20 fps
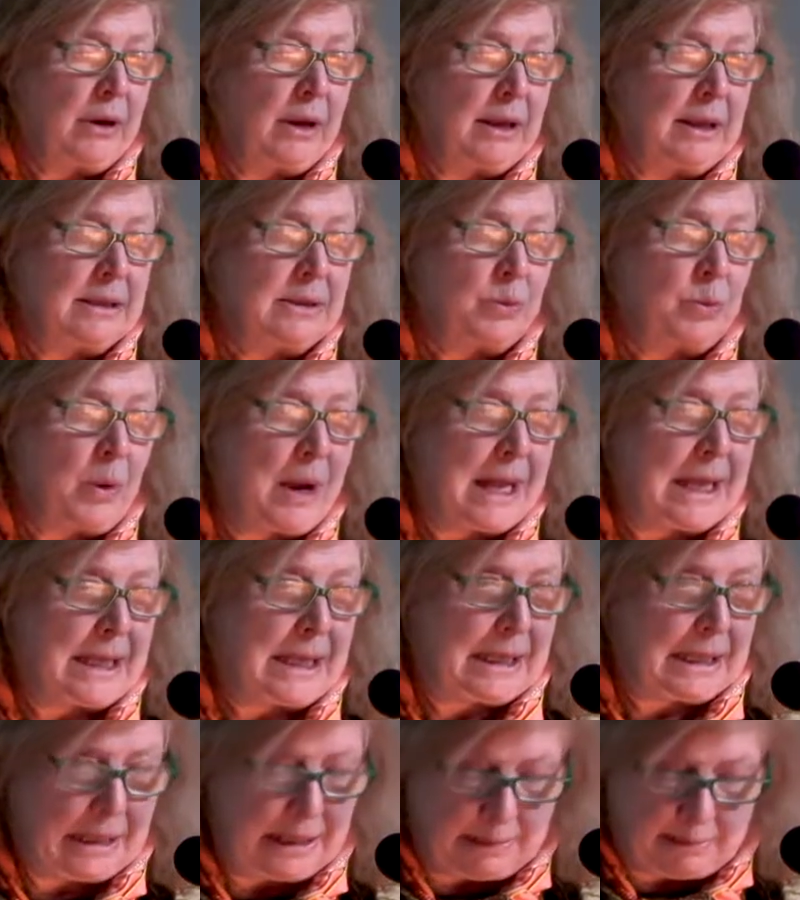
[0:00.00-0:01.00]
his
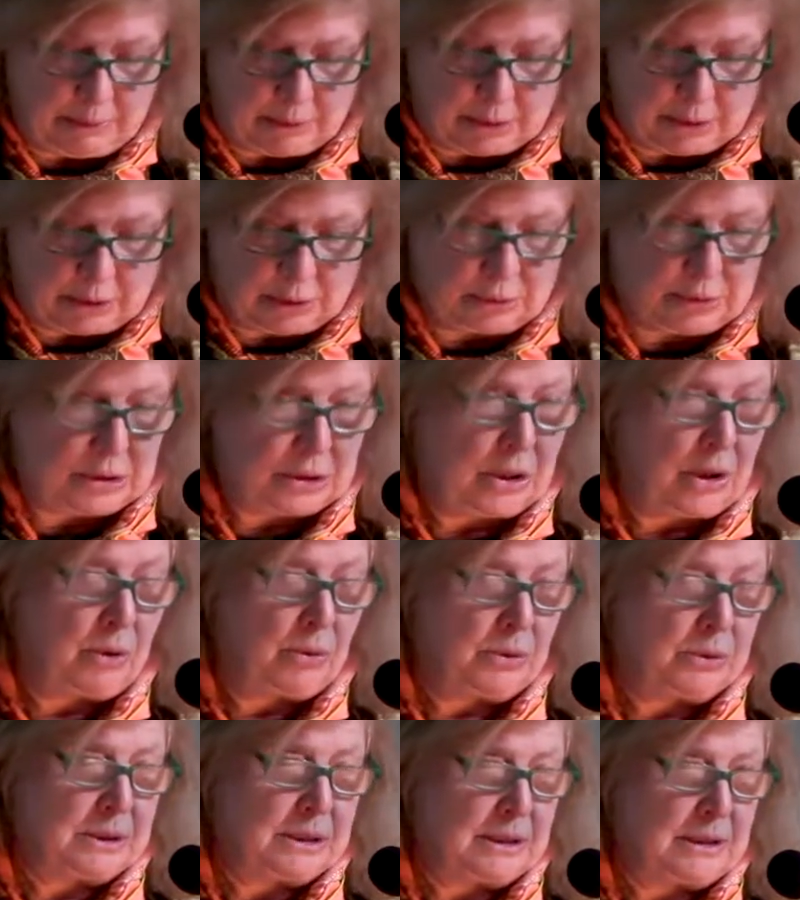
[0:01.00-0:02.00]
wedding, he produced
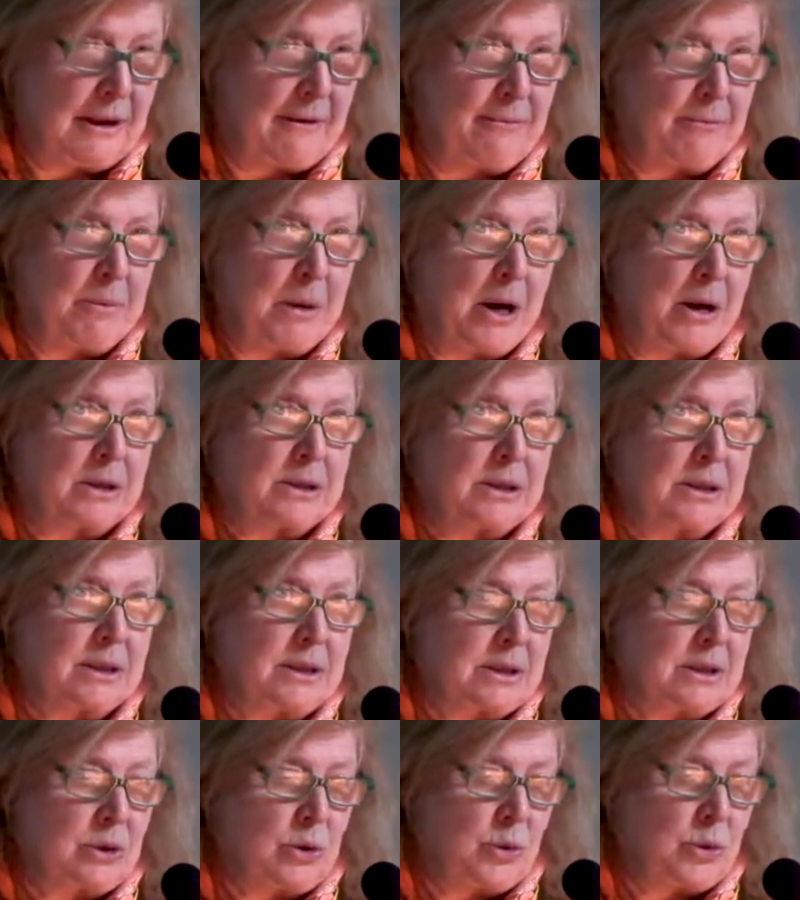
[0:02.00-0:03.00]
gold snuff
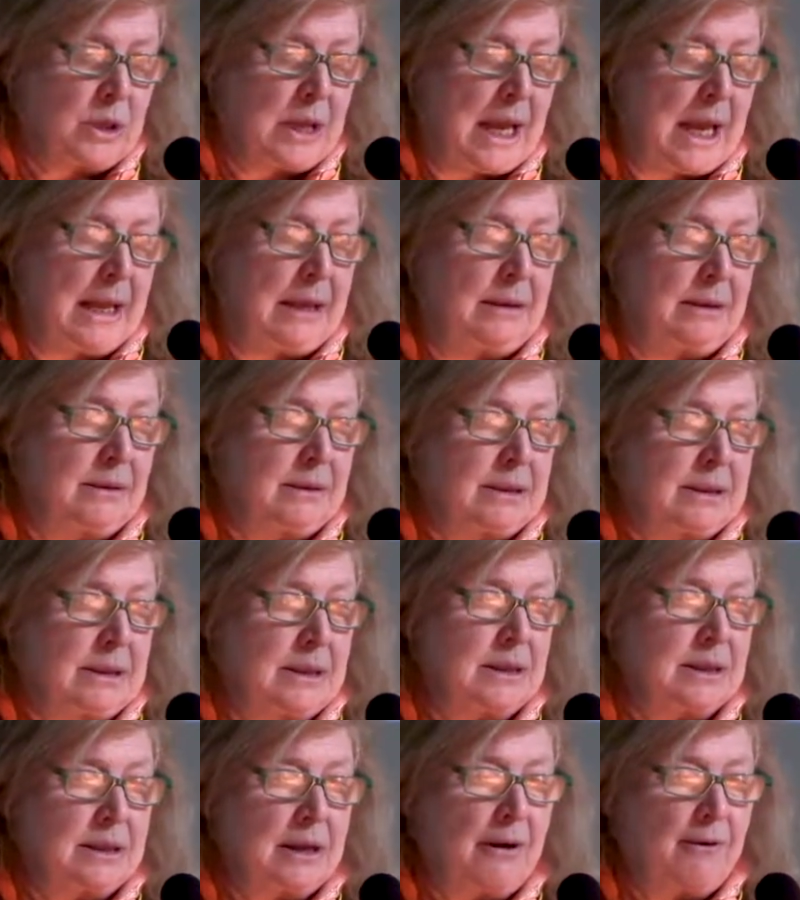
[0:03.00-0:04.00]
boxes, sword handles,
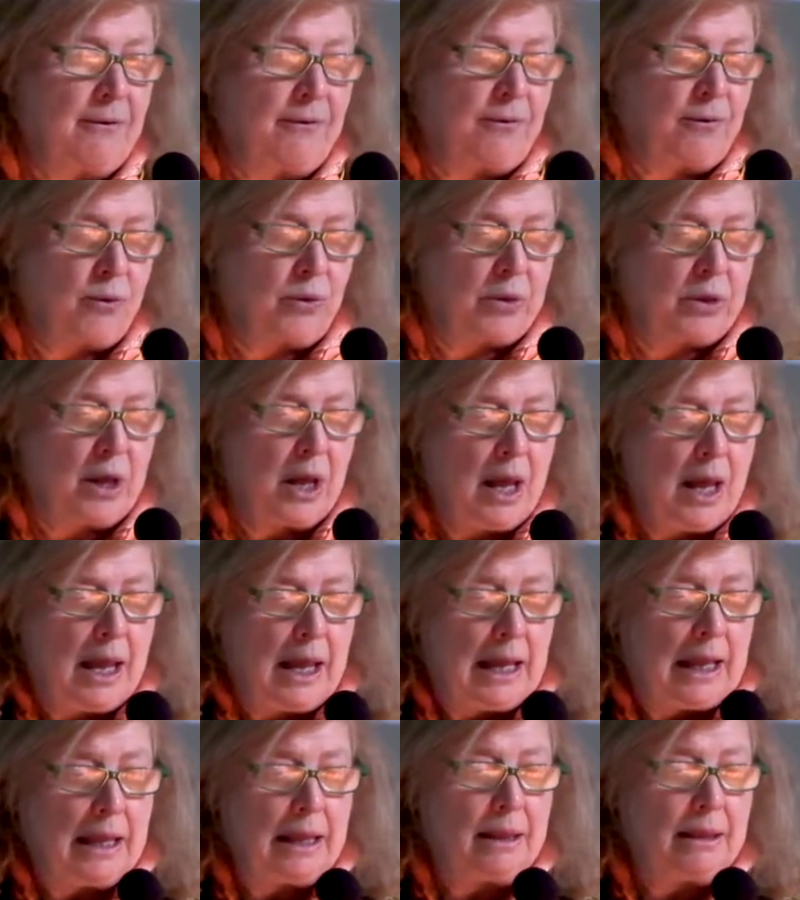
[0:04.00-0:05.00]
and so forth
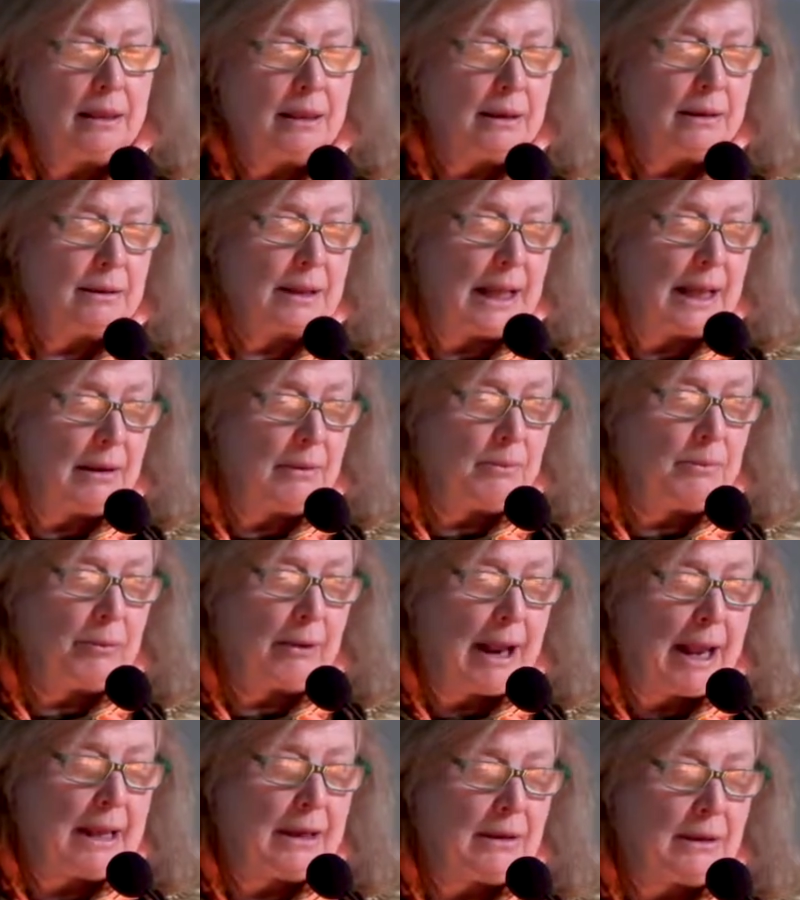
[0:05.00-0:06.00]
in the
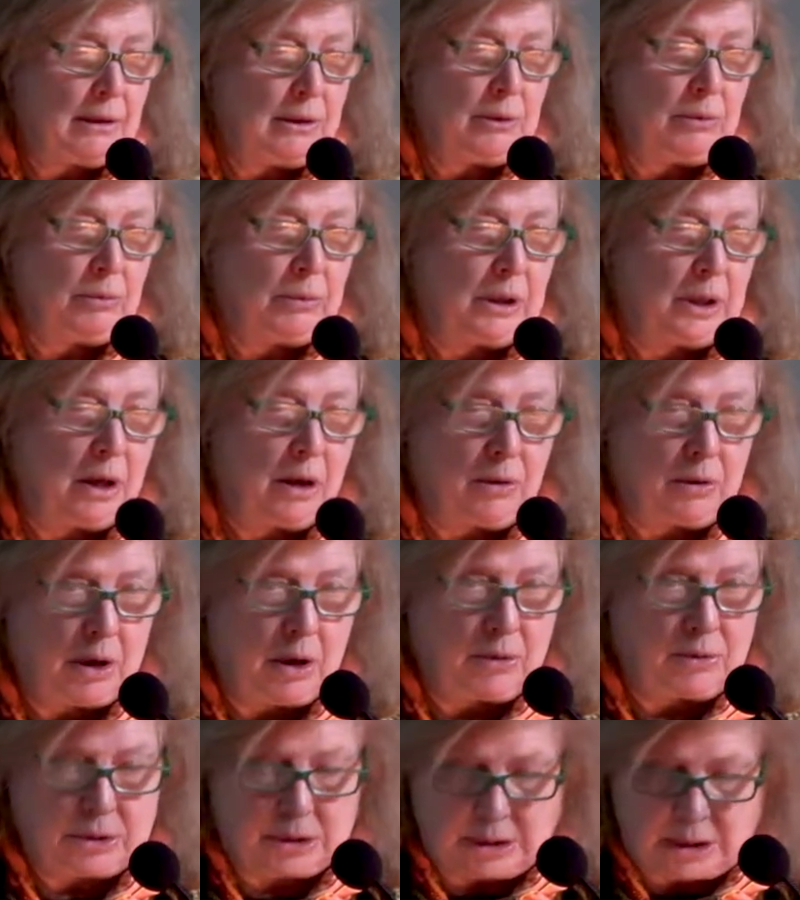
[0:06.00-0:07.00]
brand new
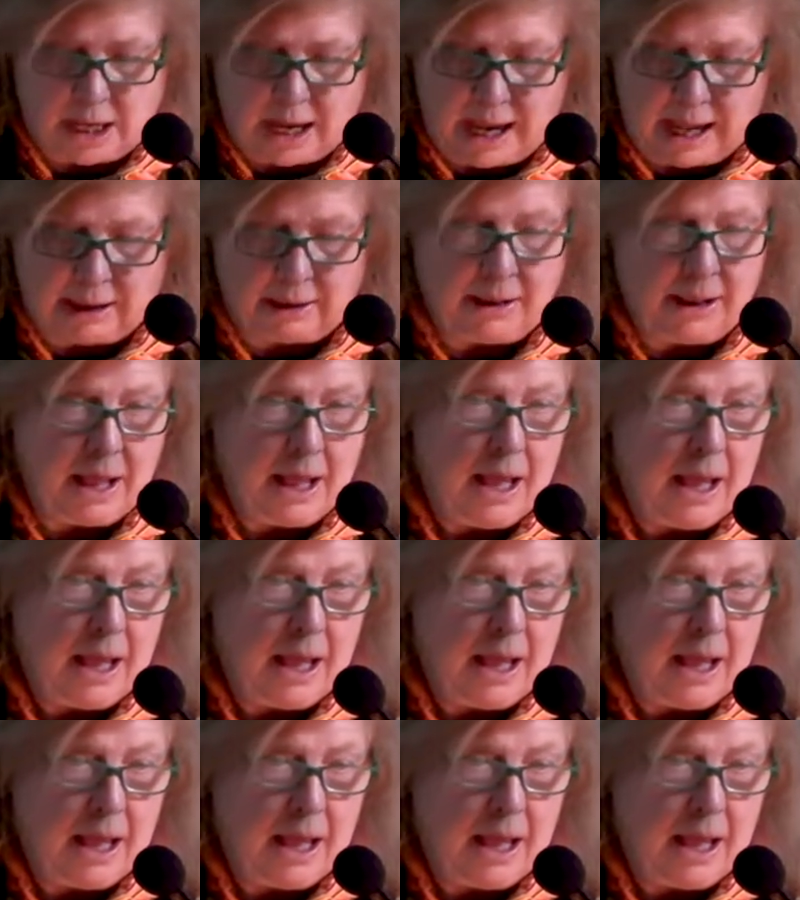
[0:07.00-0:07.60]
Rococo style.